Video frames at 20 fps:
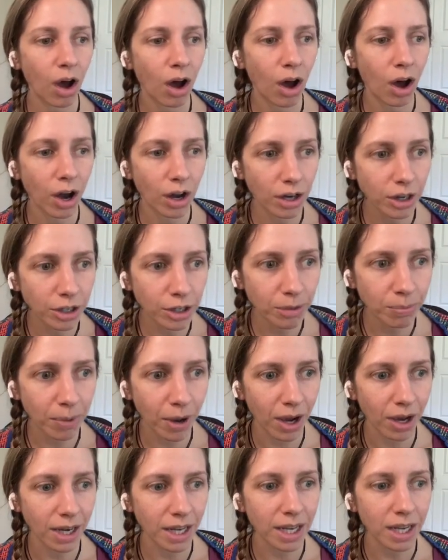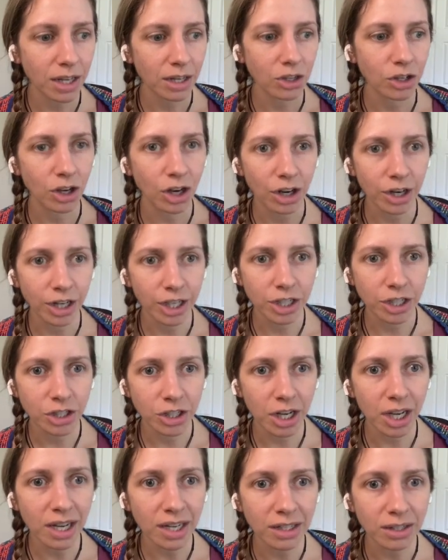honor your body,
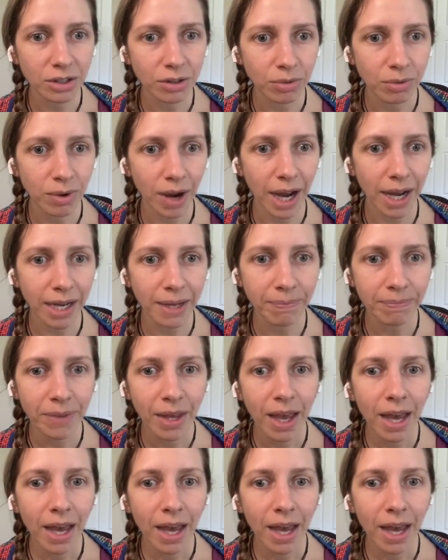nourish it, right?